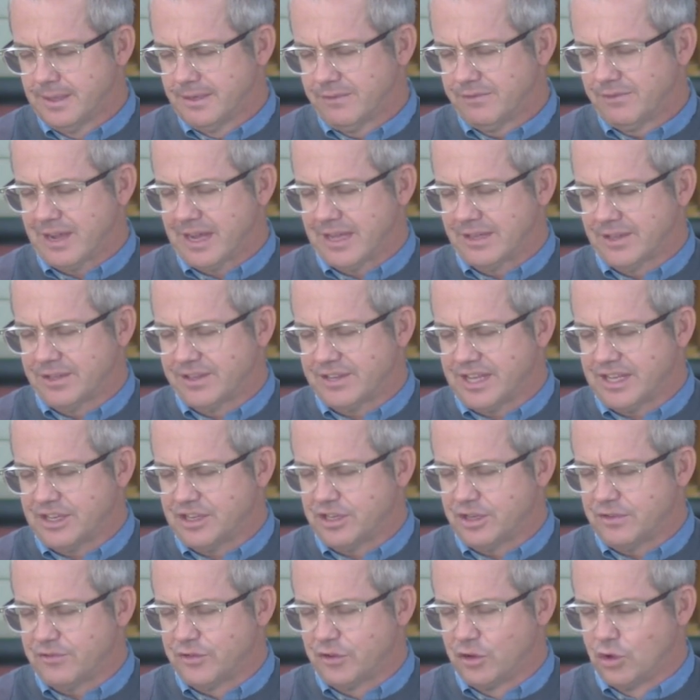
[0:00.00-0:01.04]
Father, thank
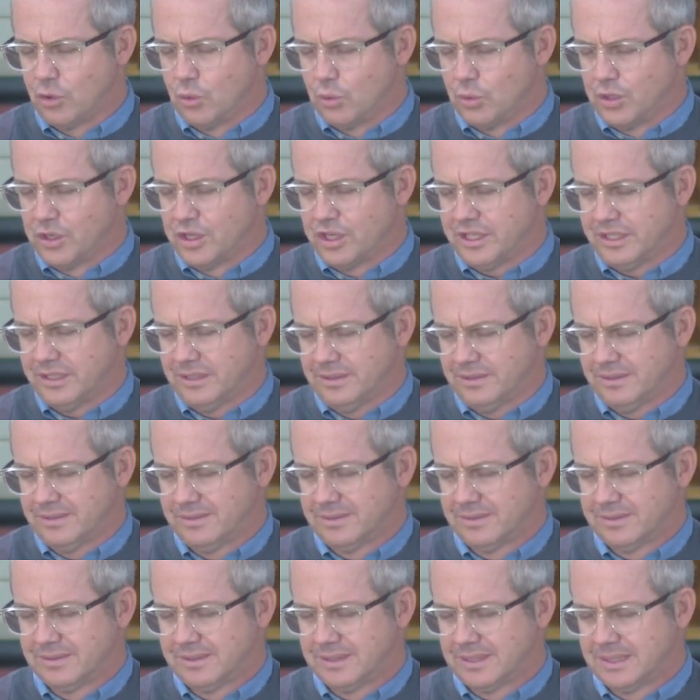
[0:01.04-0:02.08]
you for your word.
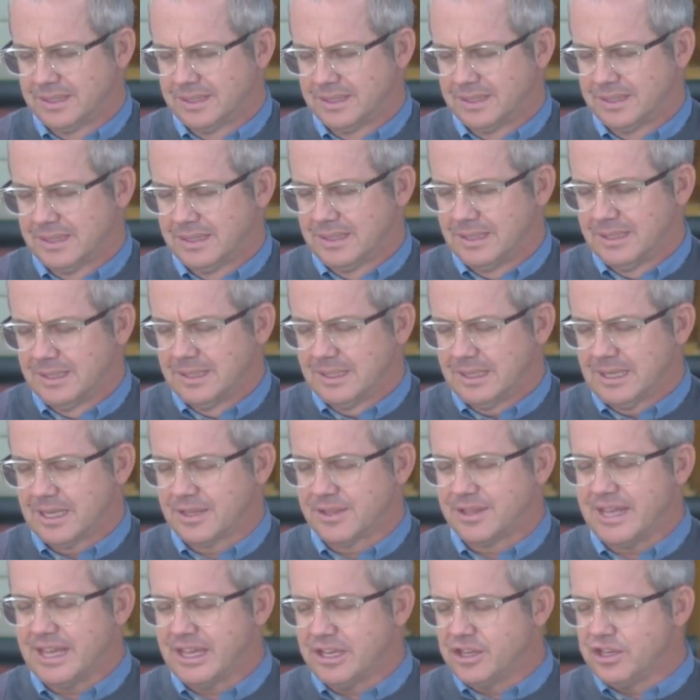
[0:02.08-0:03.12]
I
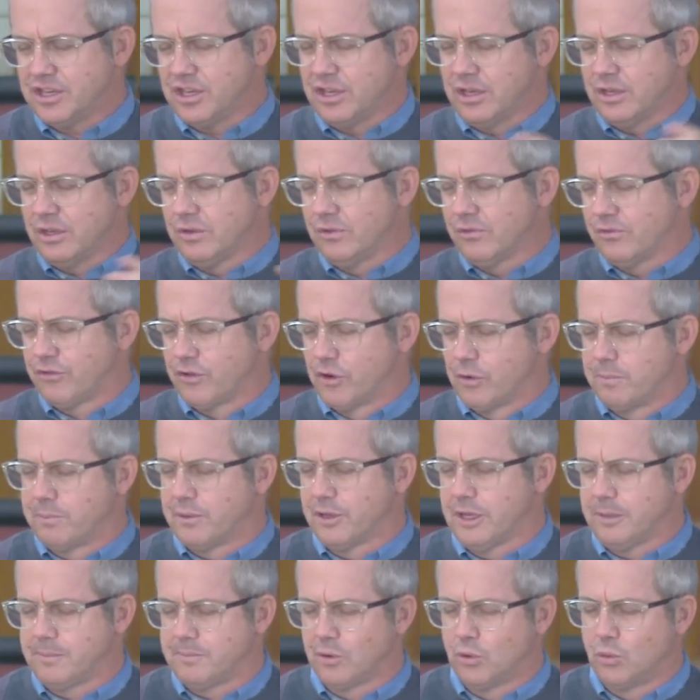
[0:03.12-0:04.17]
thank you for
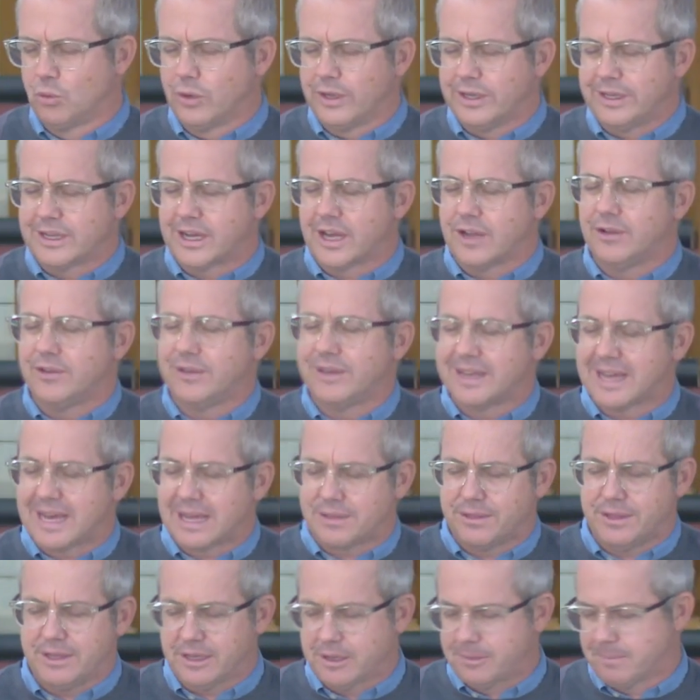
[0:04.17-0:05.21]
people we know
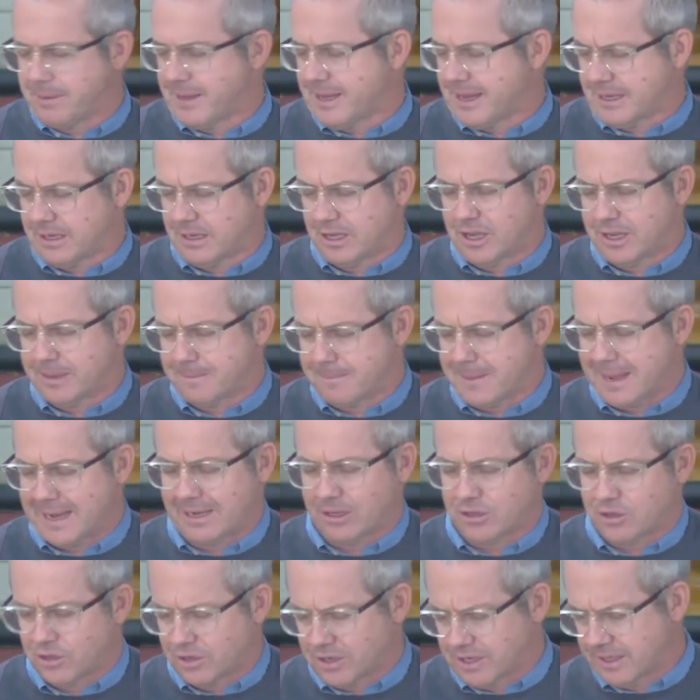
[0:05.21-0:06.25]
nothing about, like
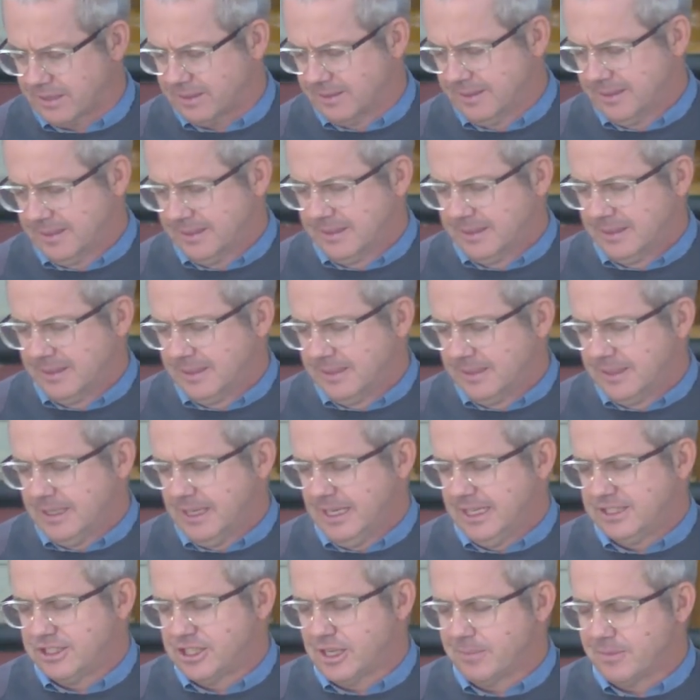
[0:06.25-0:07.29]
Malachi,
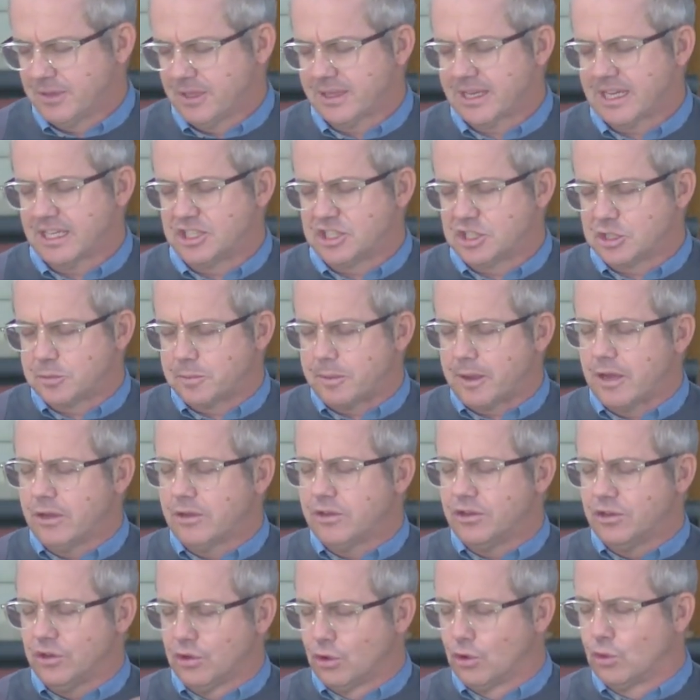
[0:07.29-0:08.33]
except that they
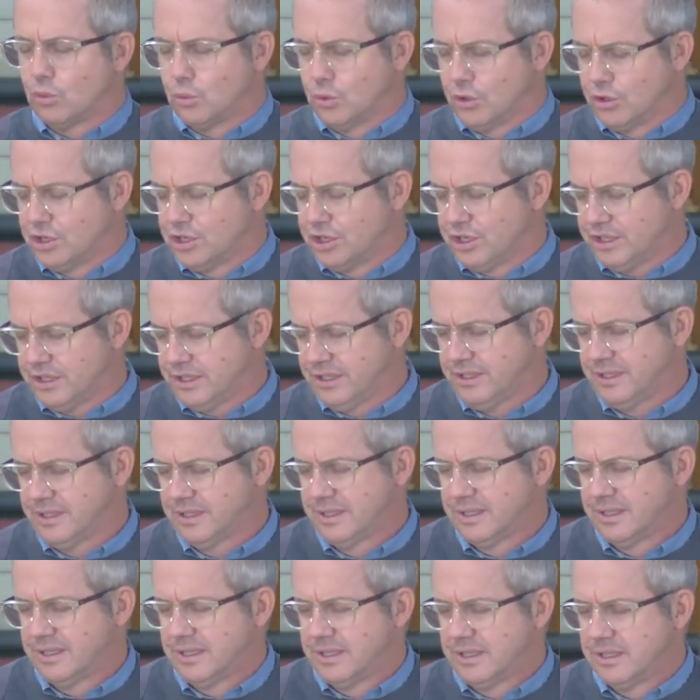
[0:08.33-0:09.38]
spoke your word
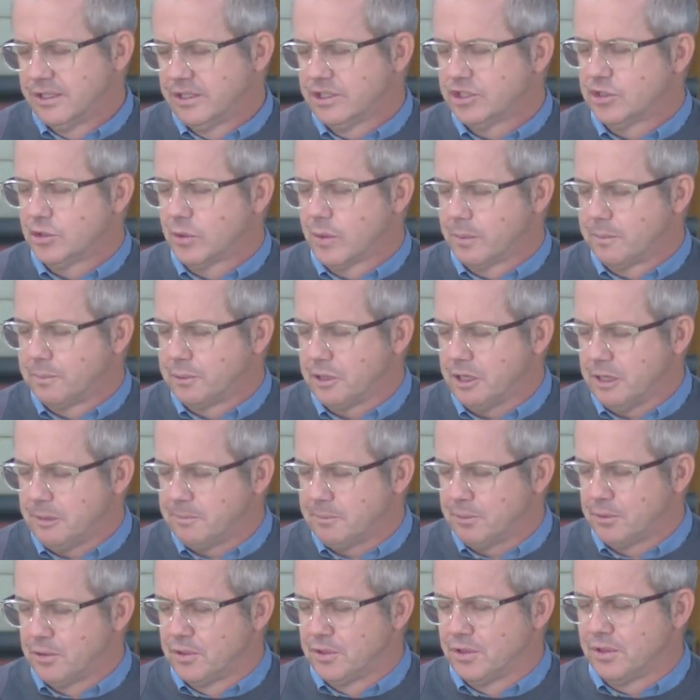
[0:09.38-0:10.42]
to a
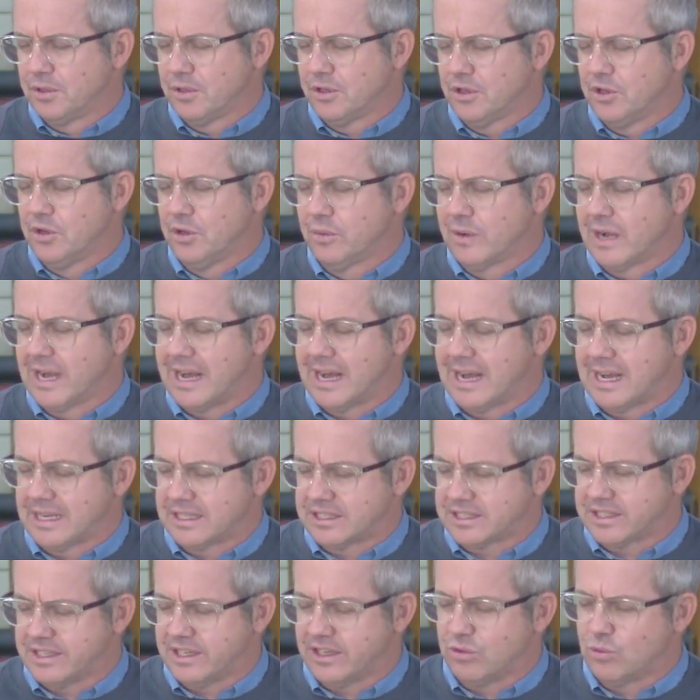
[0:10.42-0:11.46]
people who are
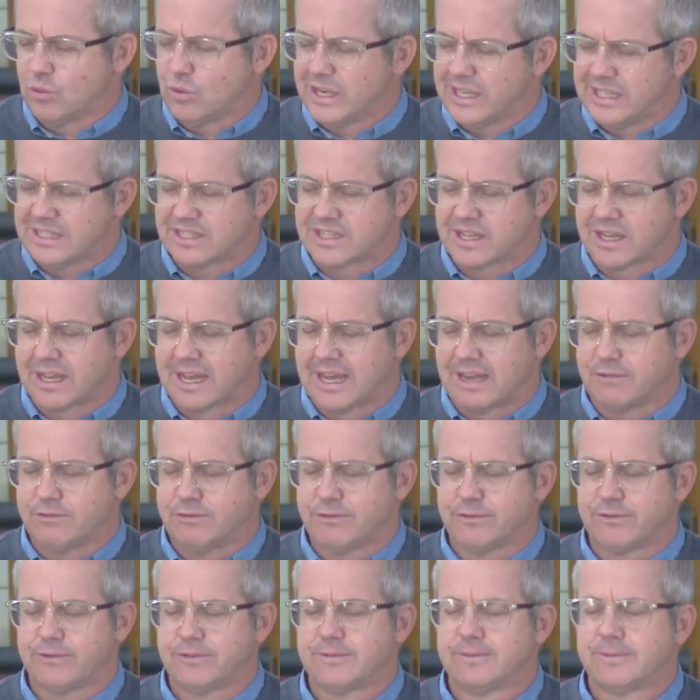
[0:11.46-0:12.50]
asking, Where's the
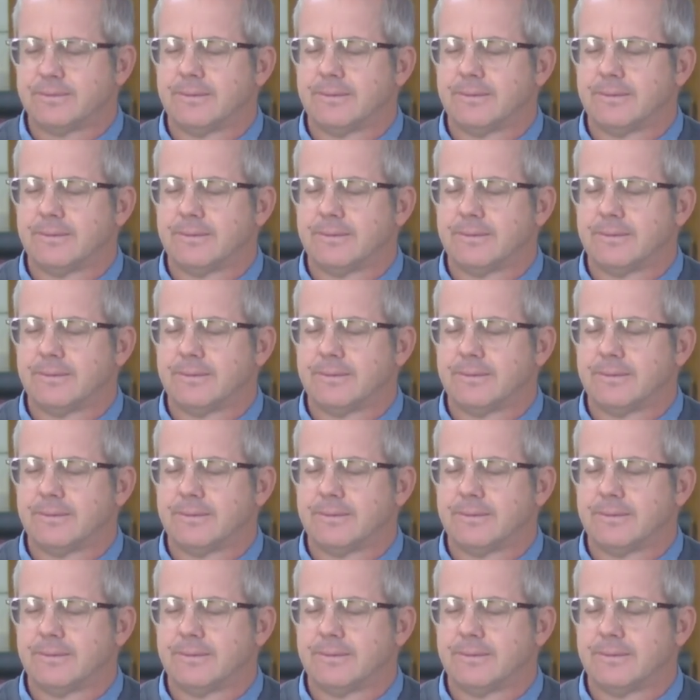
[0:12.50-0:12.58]
love?